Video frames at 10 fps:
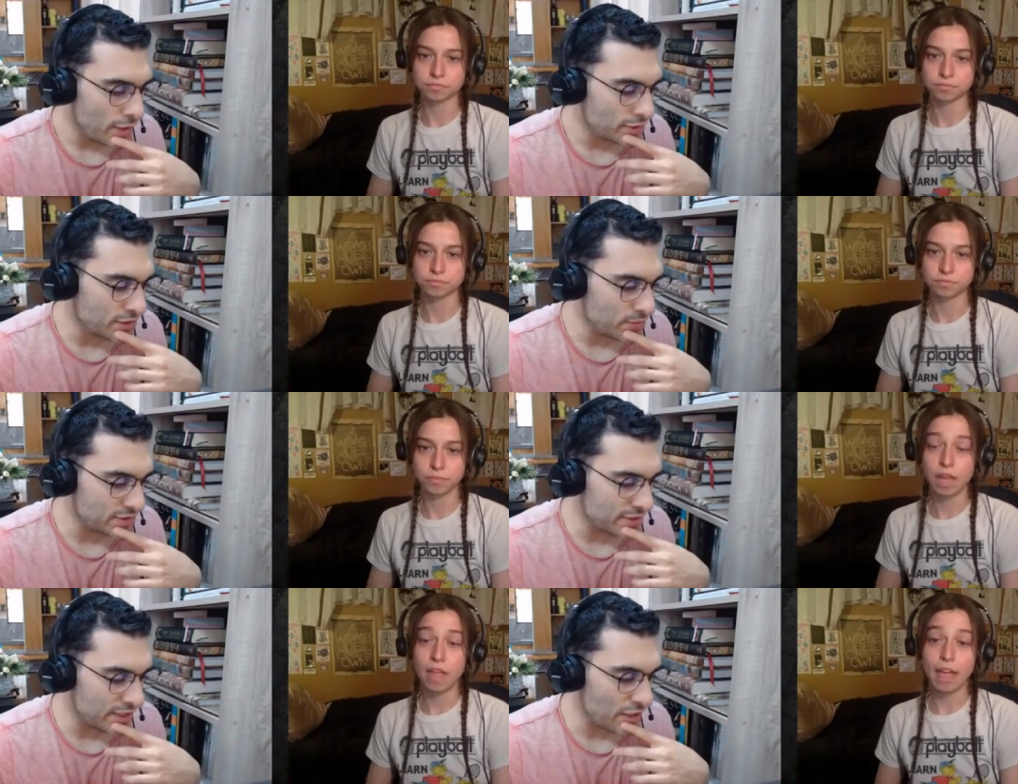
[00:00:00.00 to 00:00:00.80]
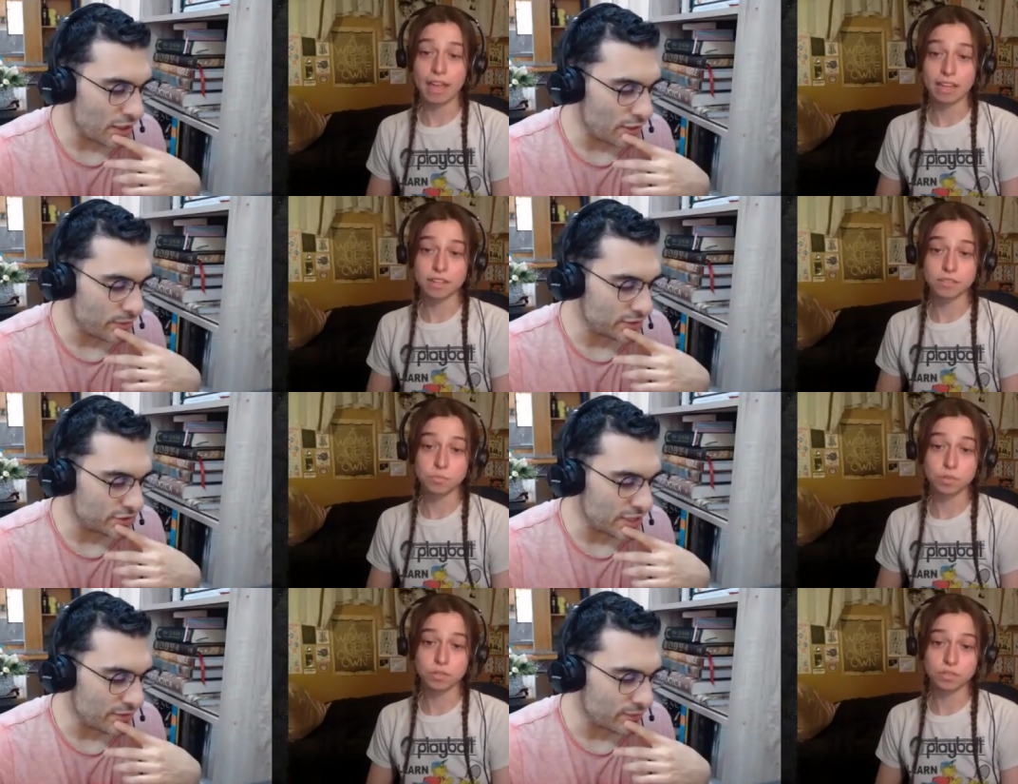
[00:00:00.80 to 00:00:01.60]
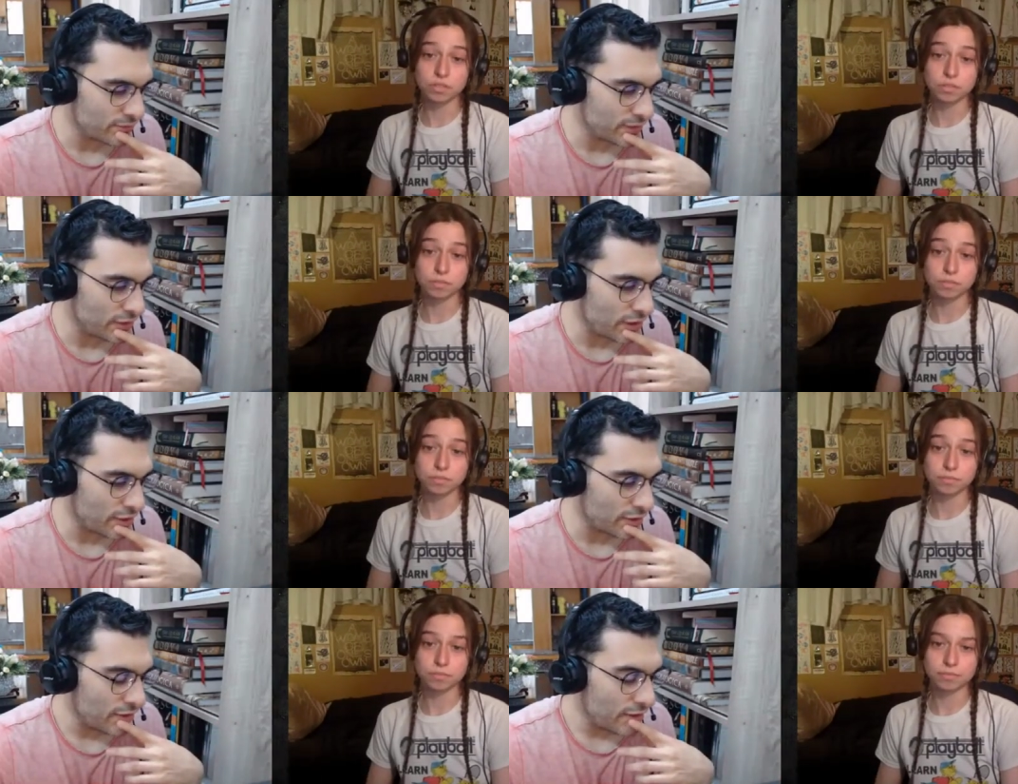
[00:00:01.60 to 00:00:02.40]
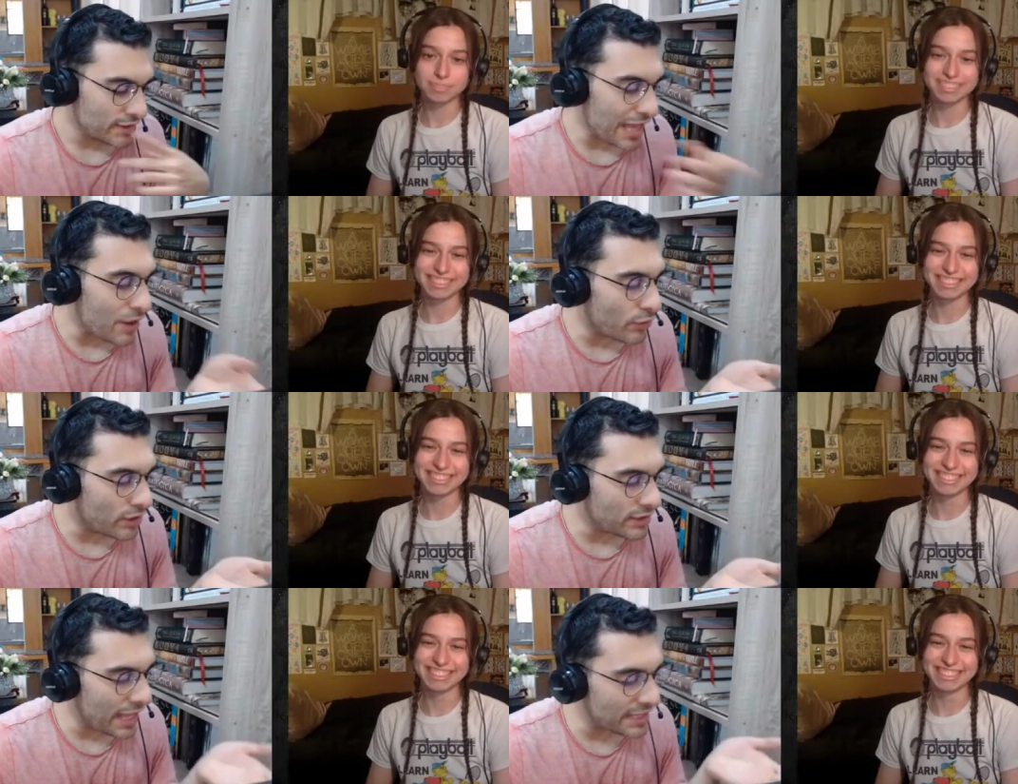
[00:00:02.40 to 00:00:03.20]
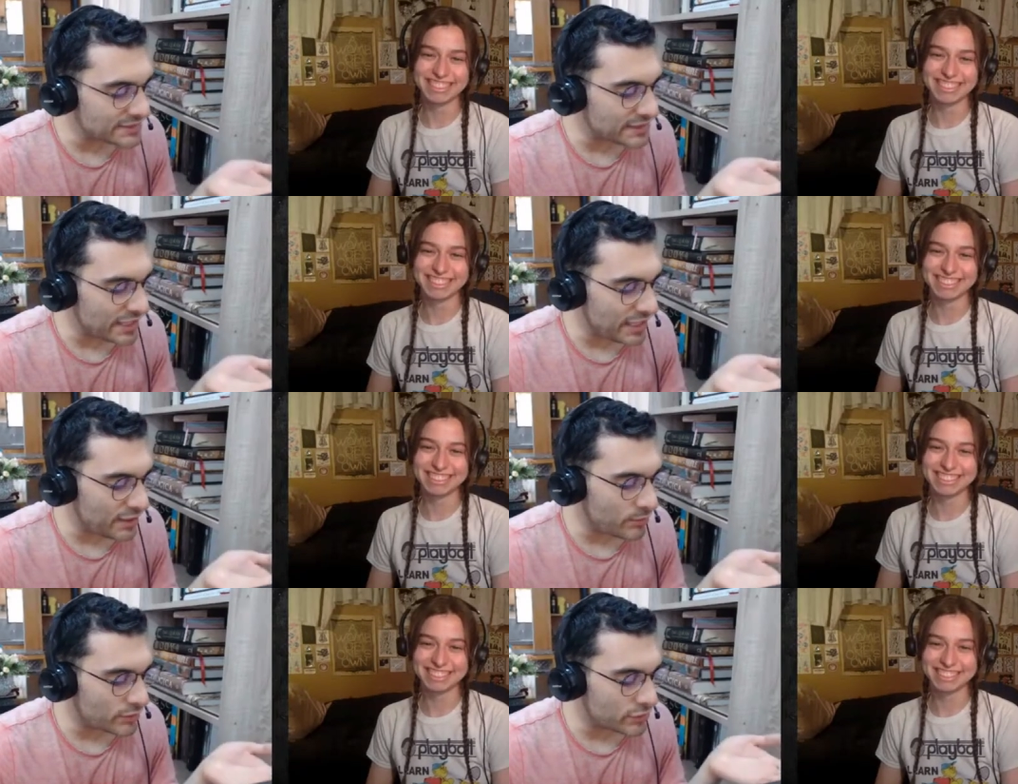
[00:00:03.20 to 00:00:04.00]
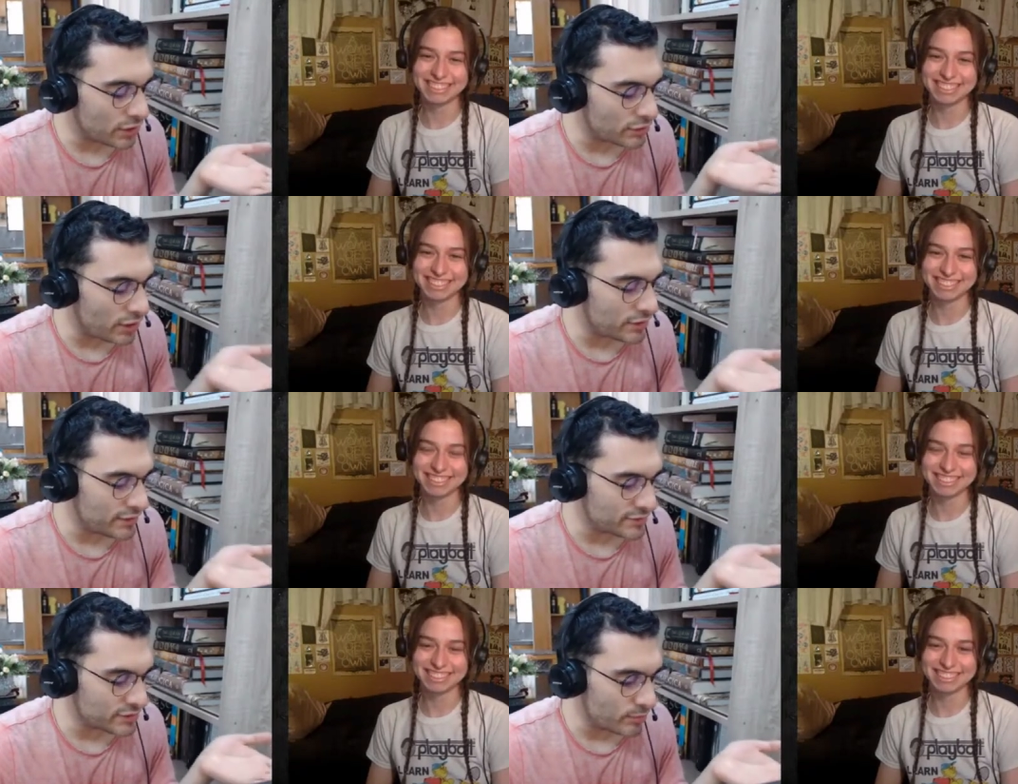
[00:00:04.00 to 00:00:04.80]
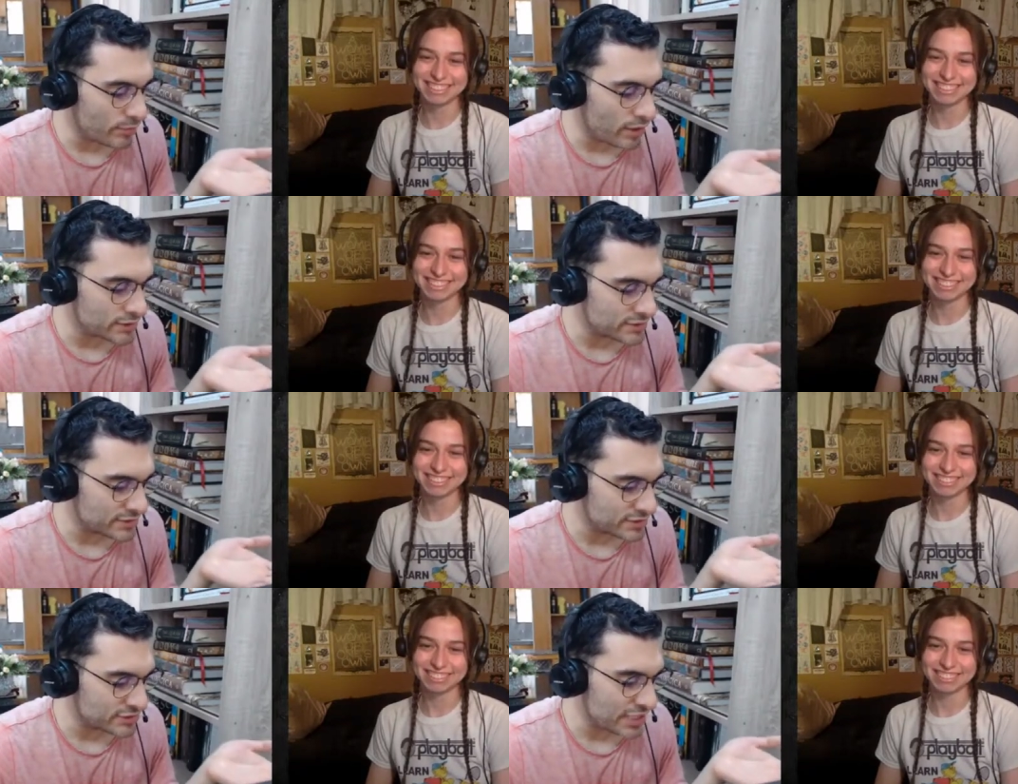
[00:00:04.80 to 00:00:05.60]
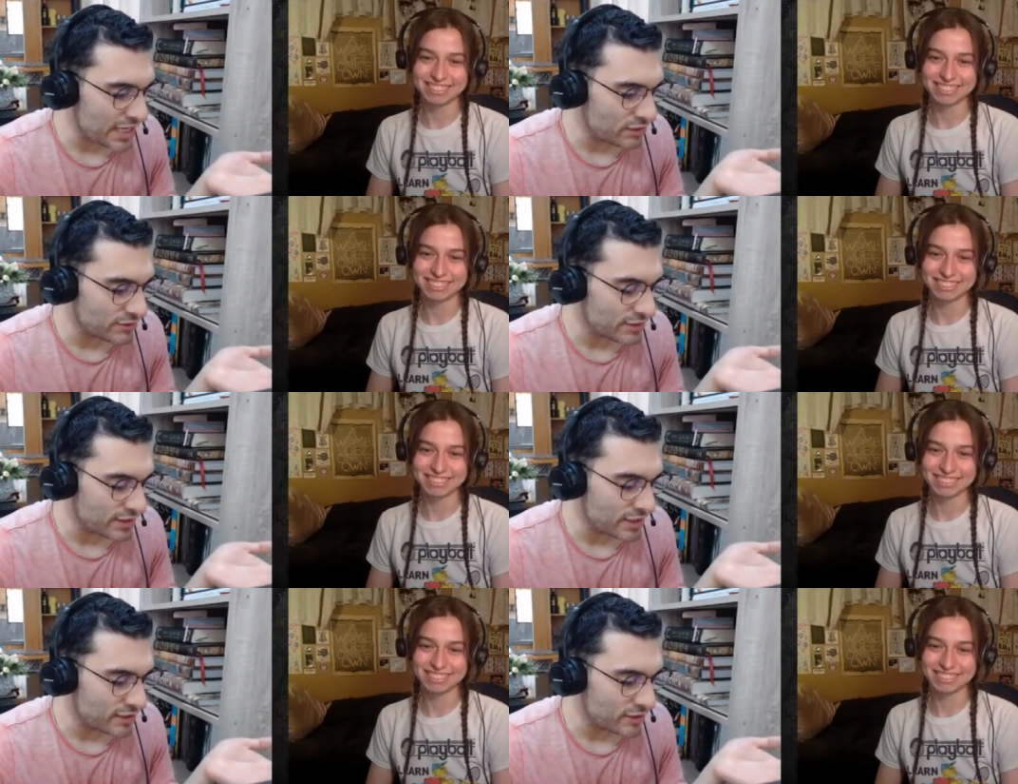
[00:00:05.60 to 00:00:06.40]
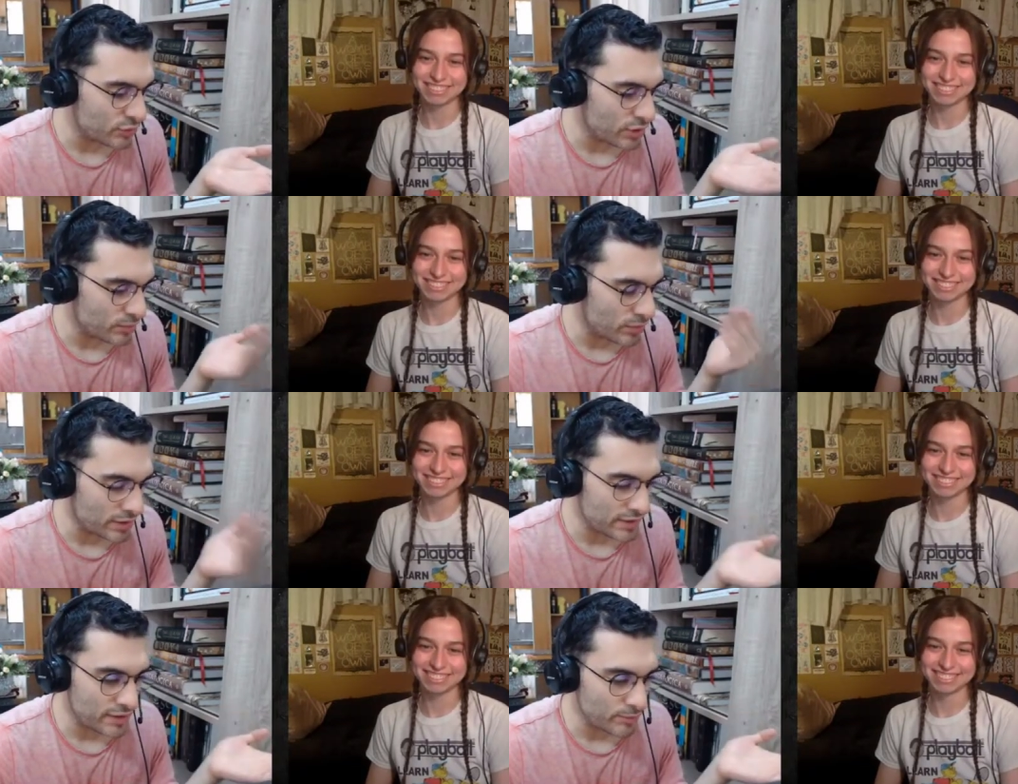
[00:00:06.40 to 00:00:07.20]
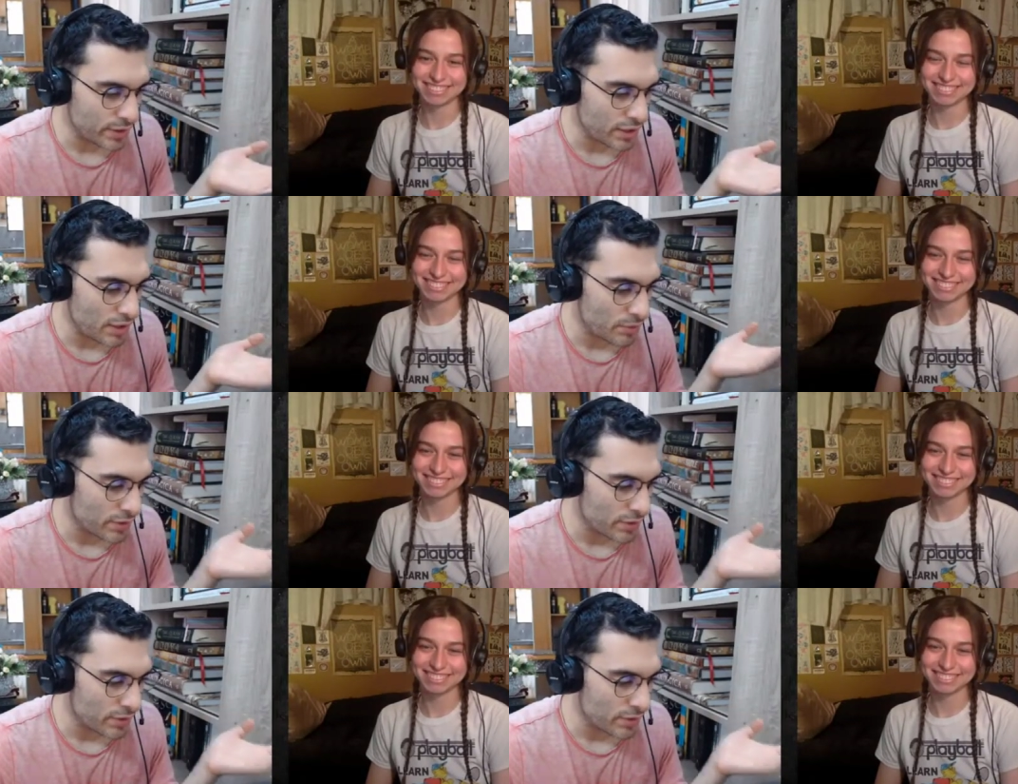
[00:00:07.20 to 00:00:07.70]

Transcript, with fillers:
Speaker 1: Jim is saying Armin's travel vlog. That already has a name. It's called Ideas Unboxed. There's a channel dedicated to it, but it didn't pick up